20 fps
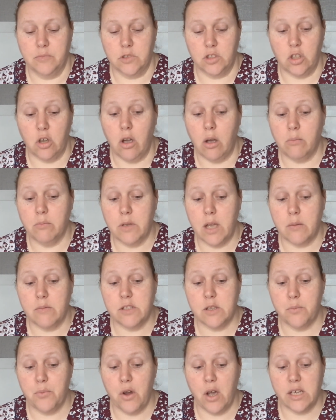So I'm
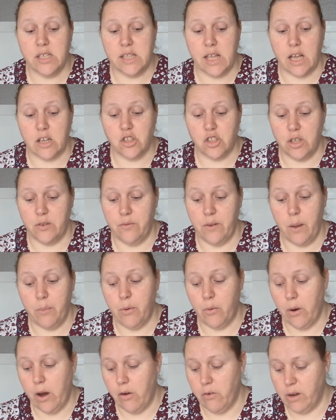surprised actually
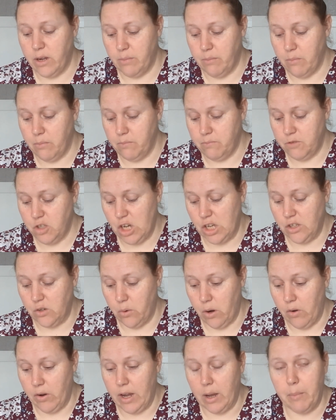February and
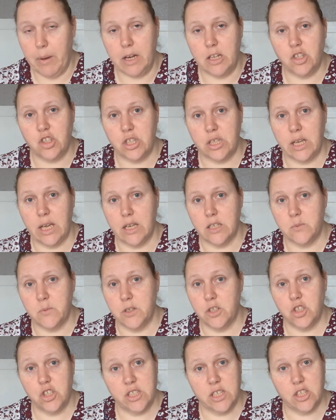January I managed to get as
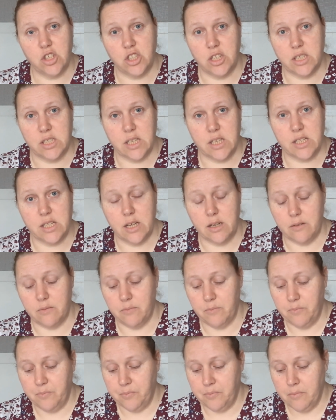much stitching as I done.
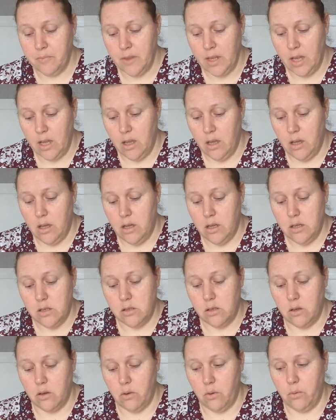
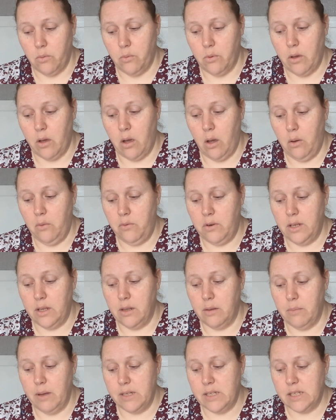So hopefully
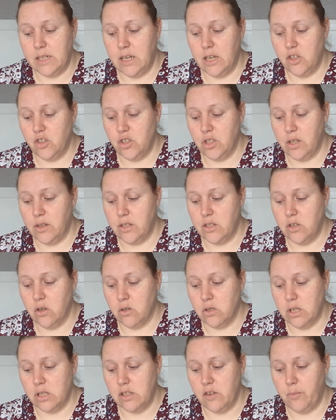the medication that the
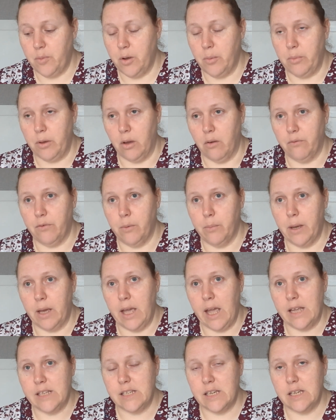doctors have put me on for my
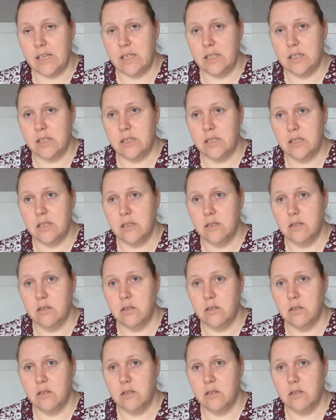headaches,